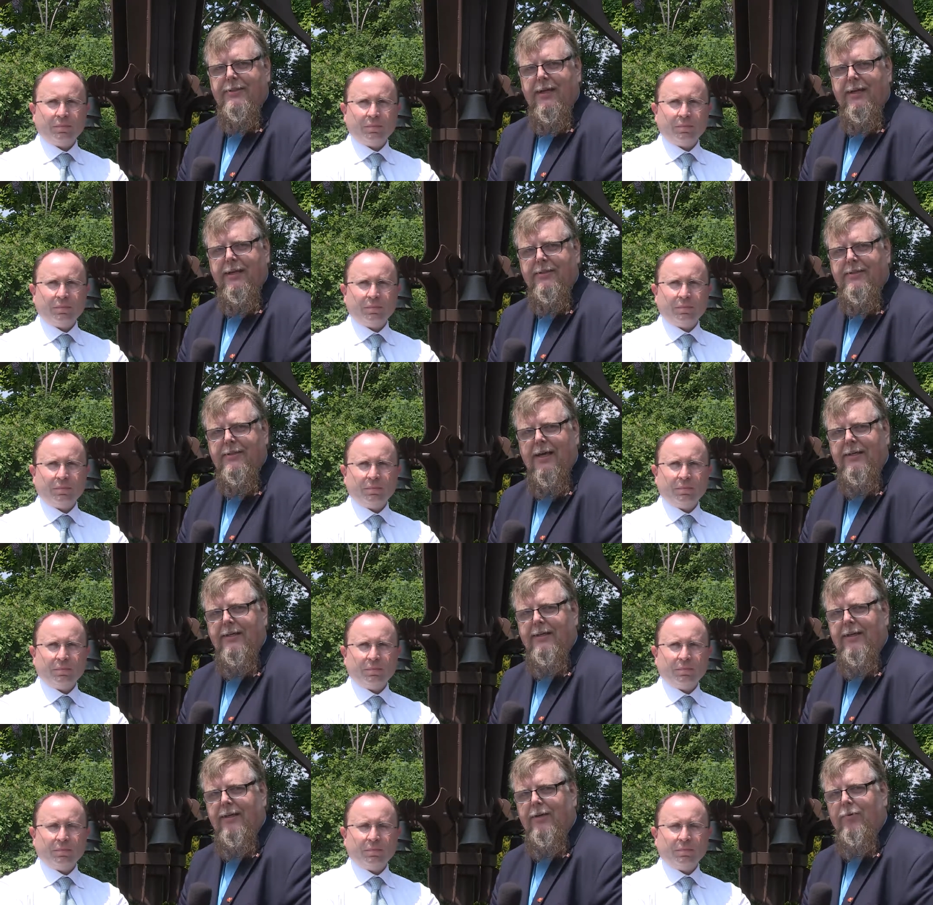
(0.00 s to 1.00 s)
Speaker 1: Day,
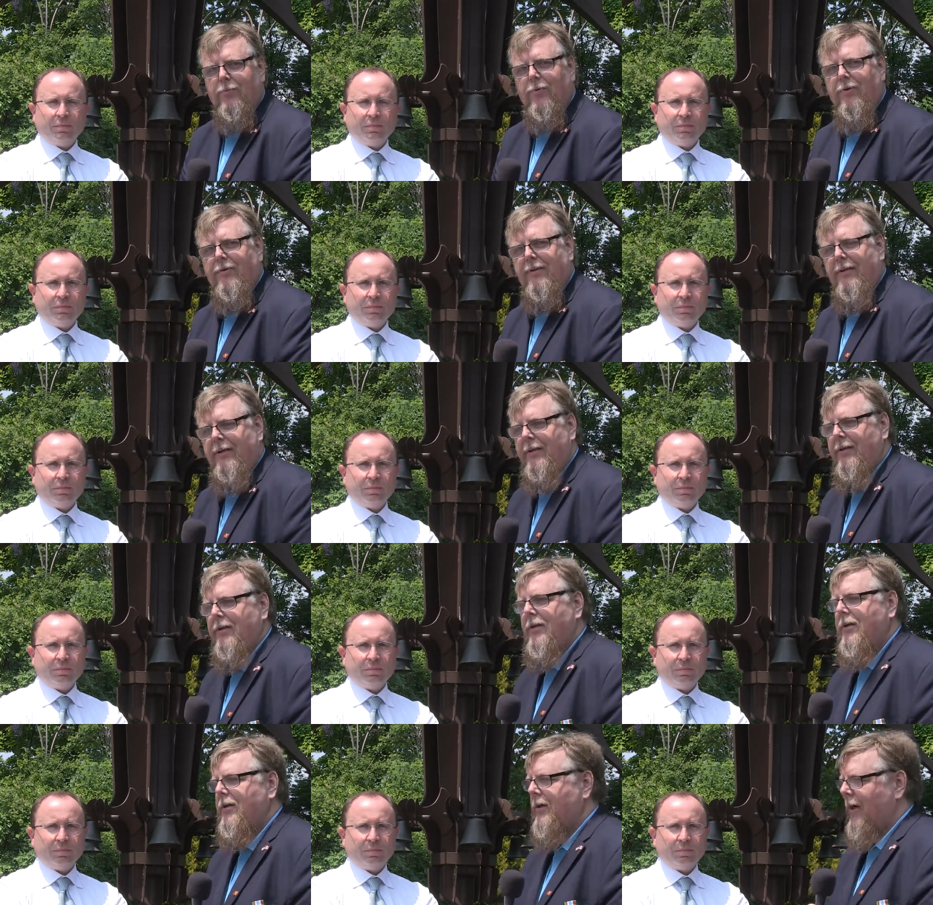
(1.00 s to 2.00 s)
standing here with the
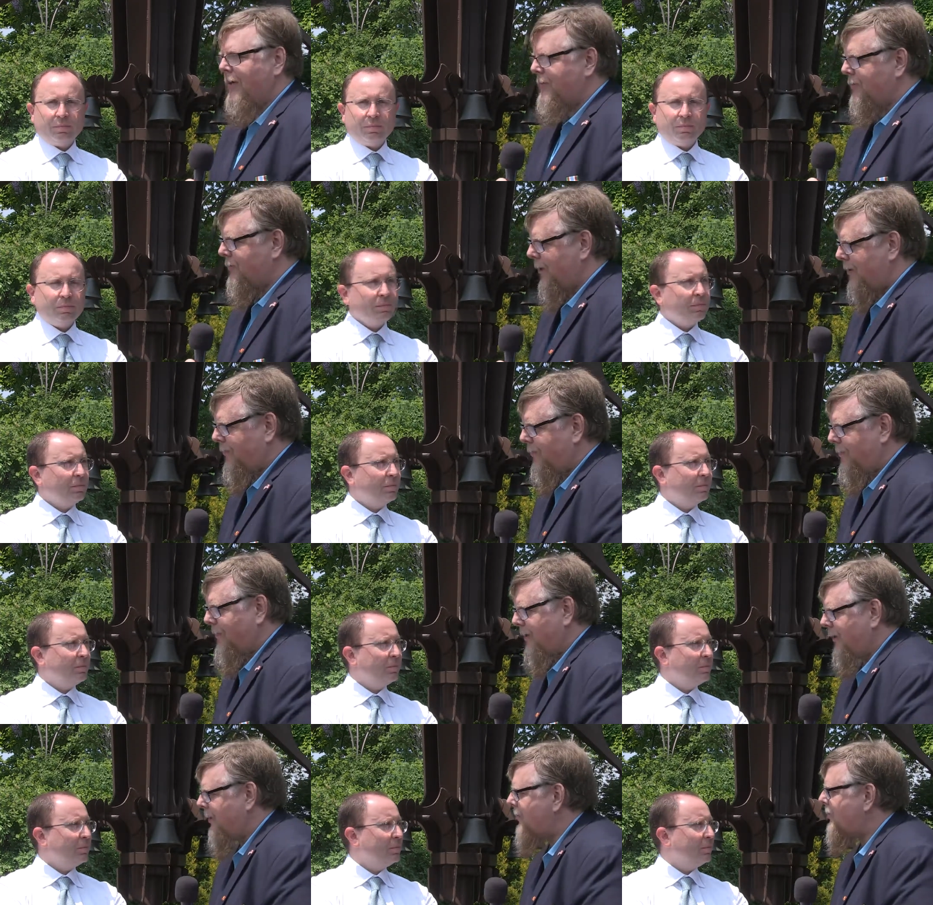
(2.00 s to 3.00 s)
Consul General from
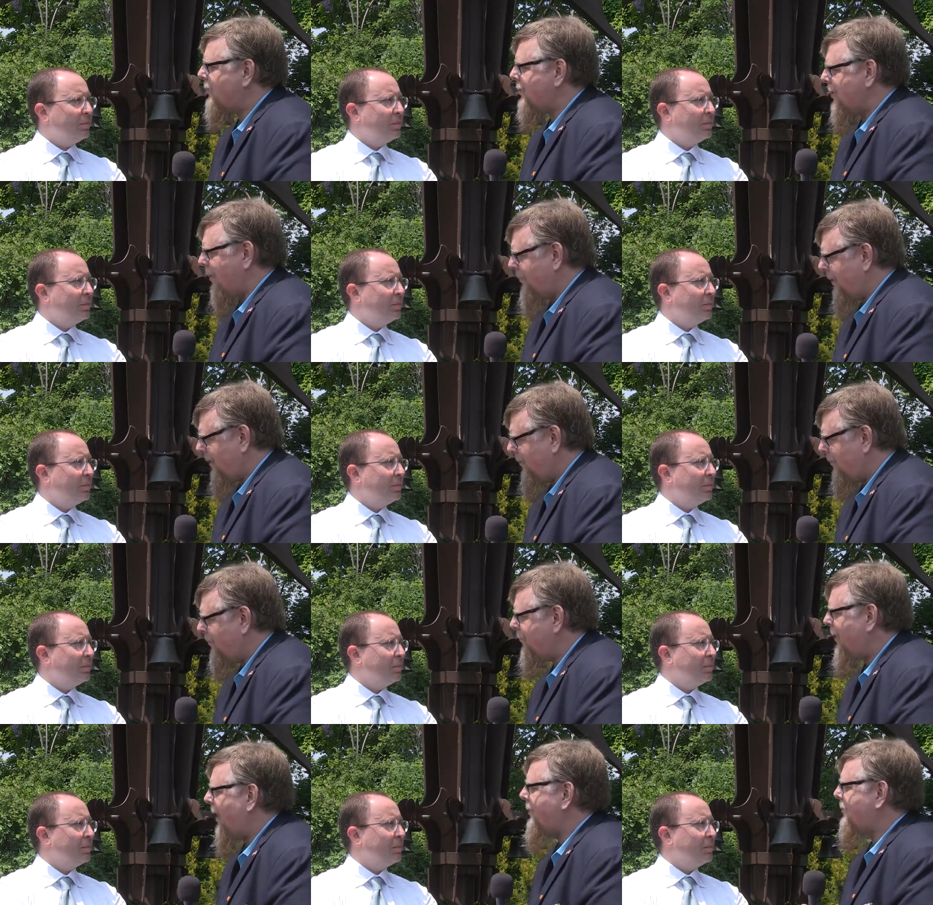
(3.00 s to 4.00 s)
Italy, Giuseppe
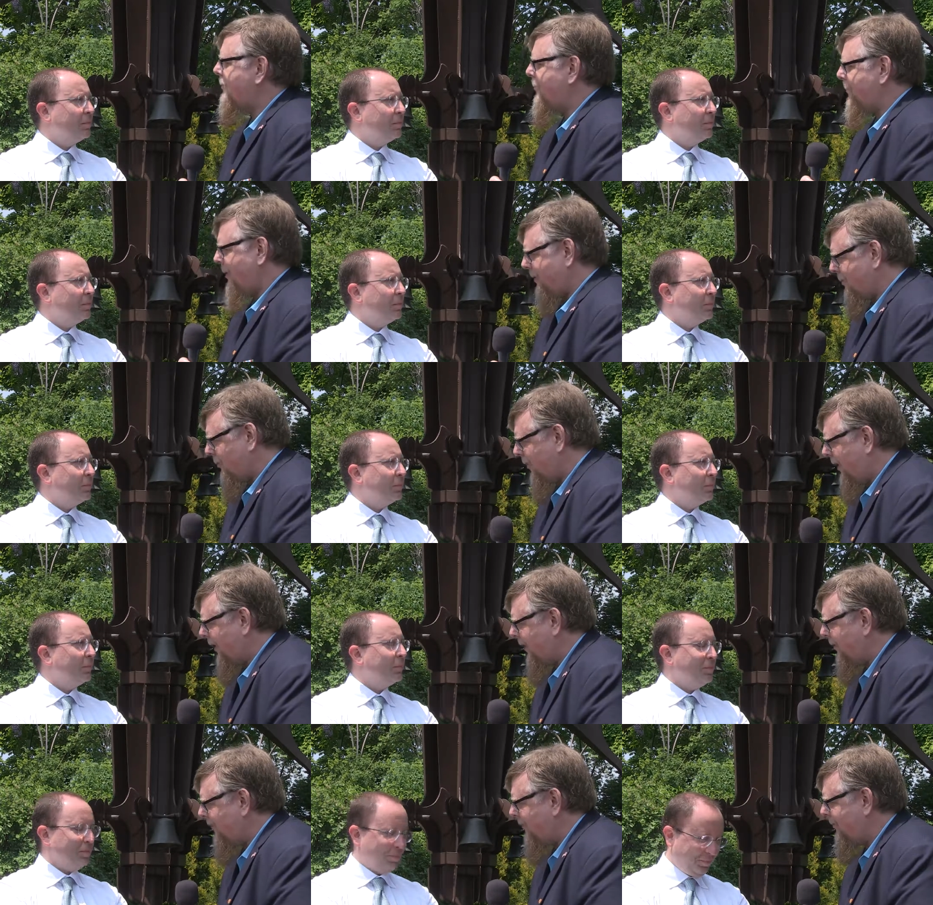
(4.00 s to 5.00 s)
Pas
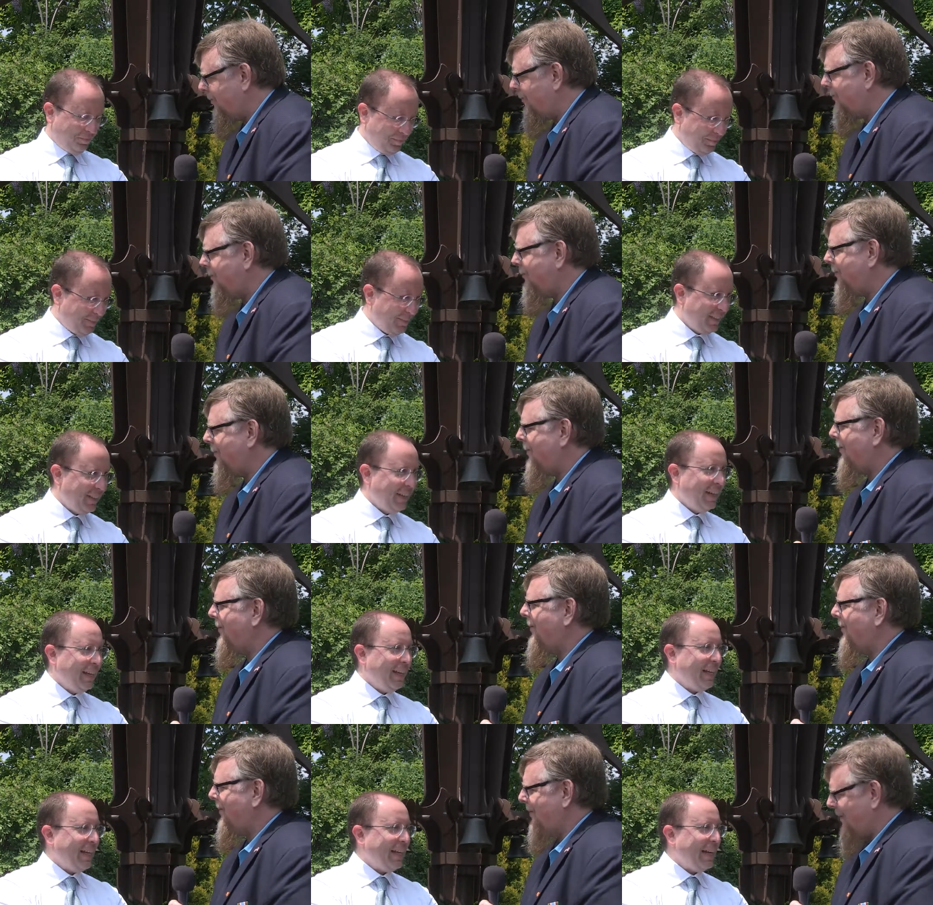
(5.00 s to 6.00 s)
Pastorelli.
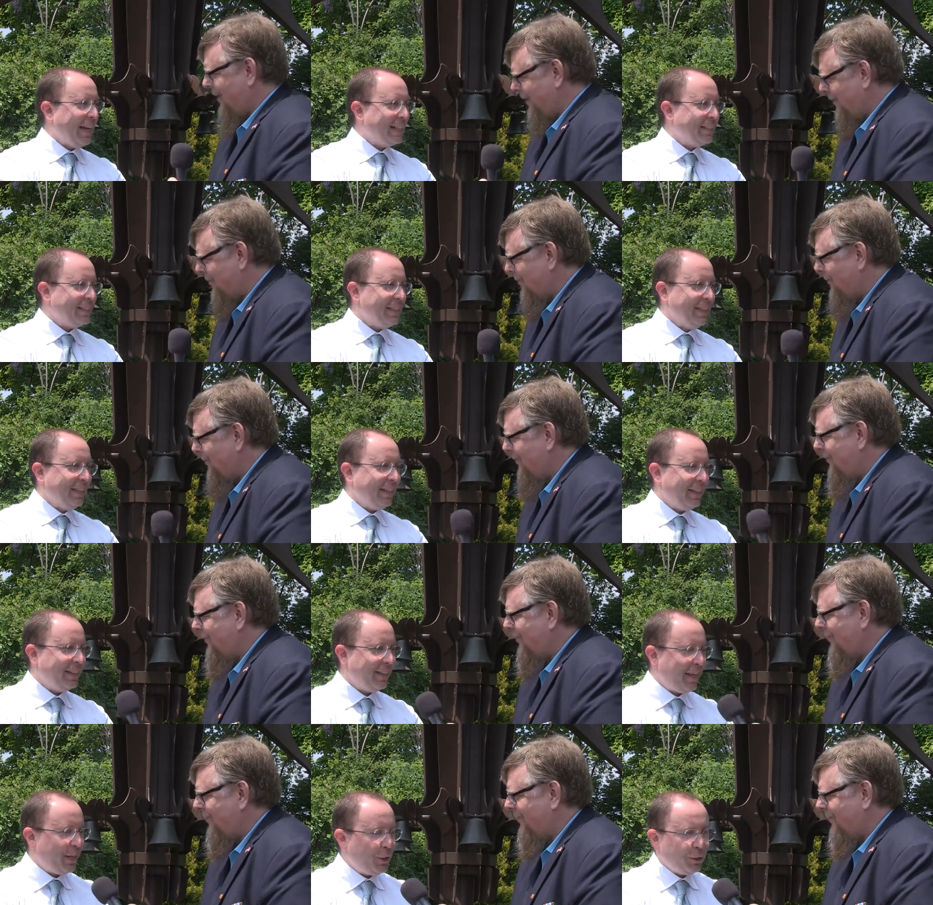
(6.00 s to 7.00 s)
Speaker 2: Grazie. Thank you.
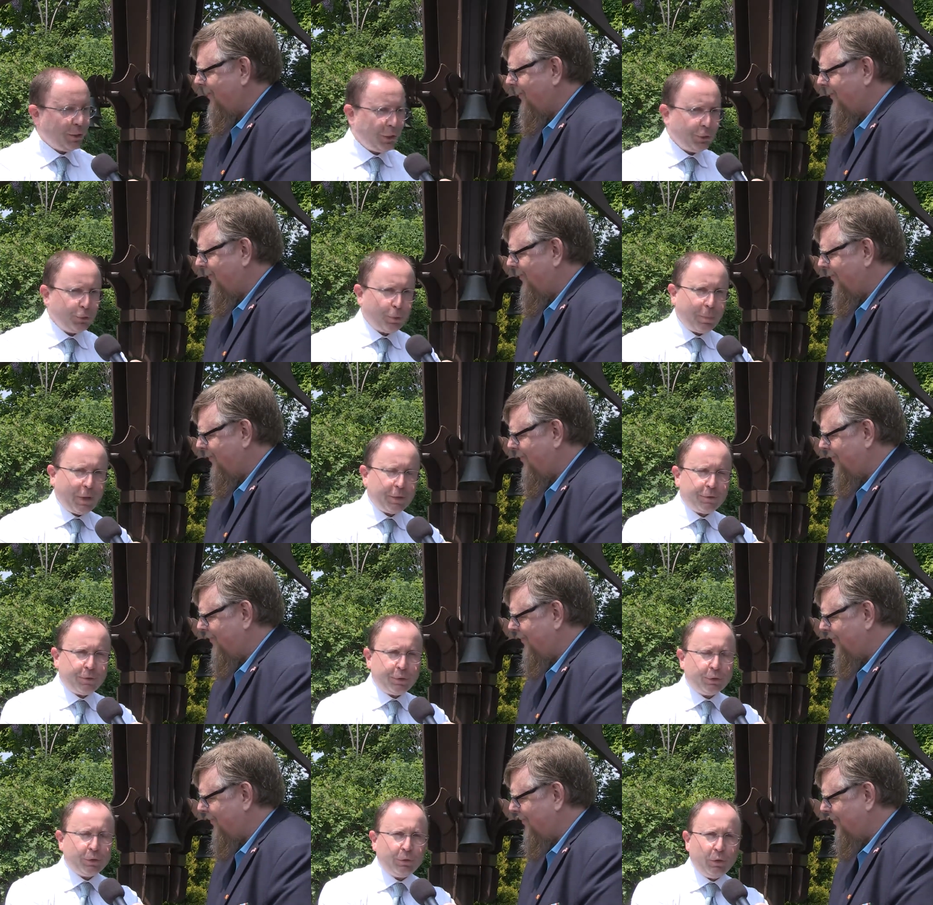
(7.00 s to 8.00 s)
Thank you. Thank you so much.
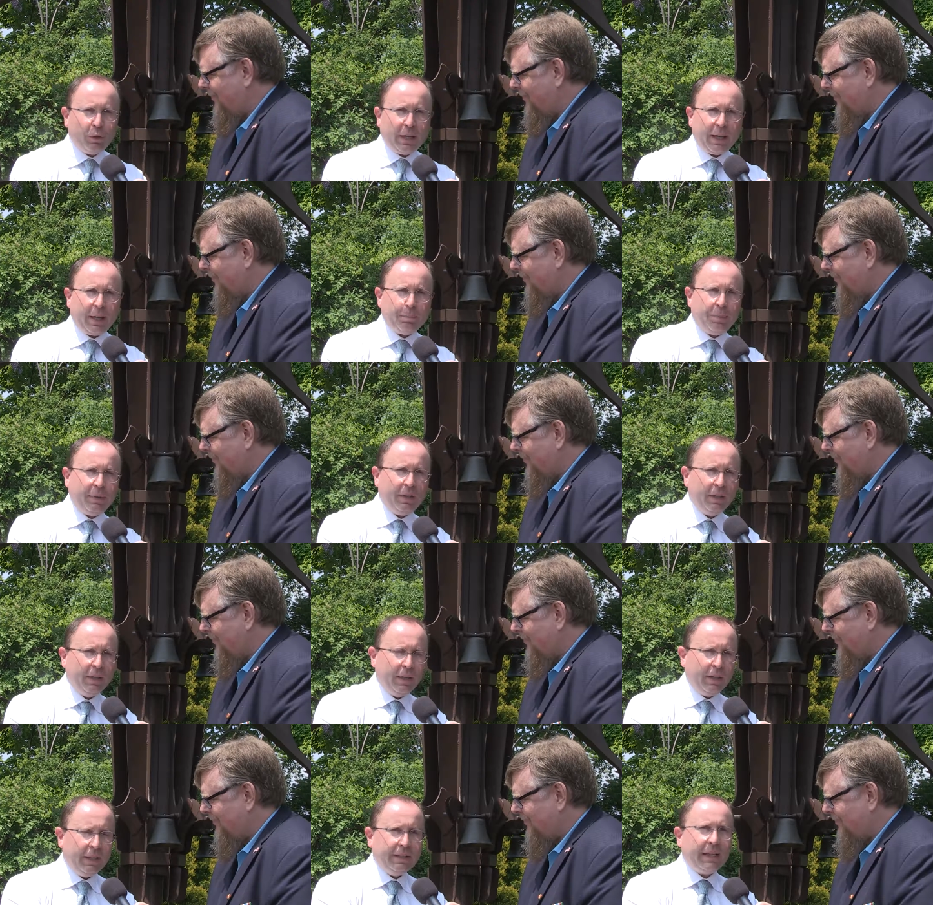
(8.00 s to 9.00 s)
First of all, a happy
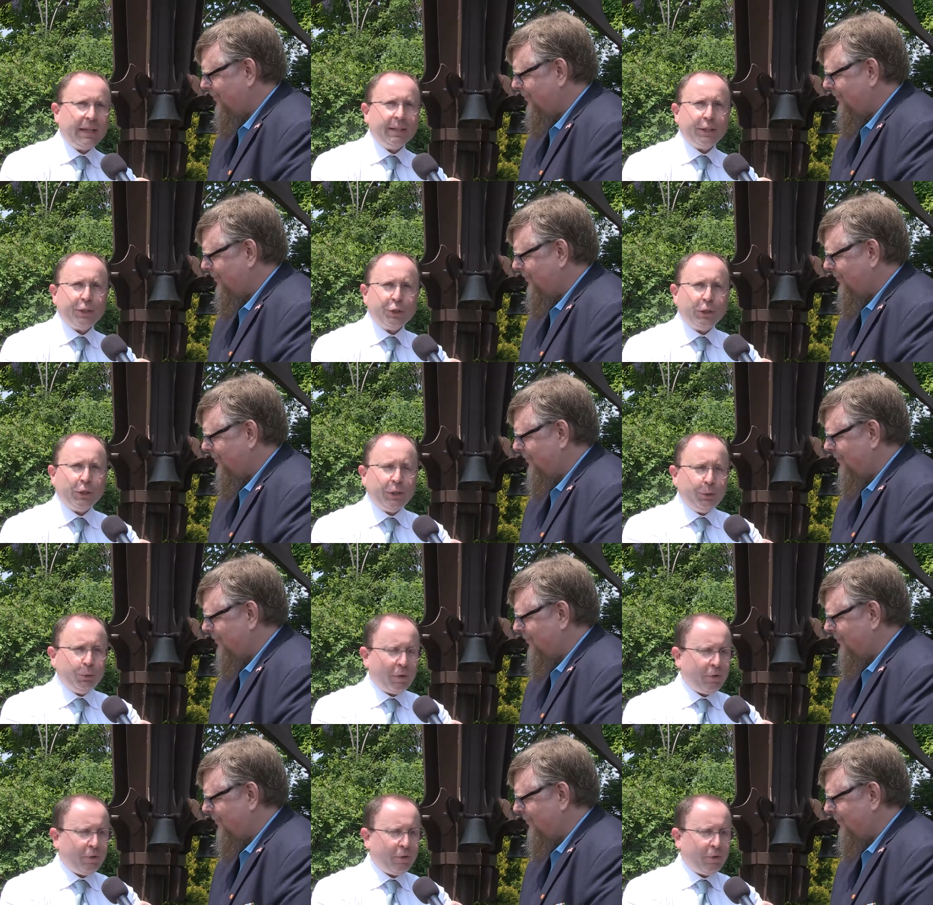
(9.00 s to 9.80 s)
Italian National Day to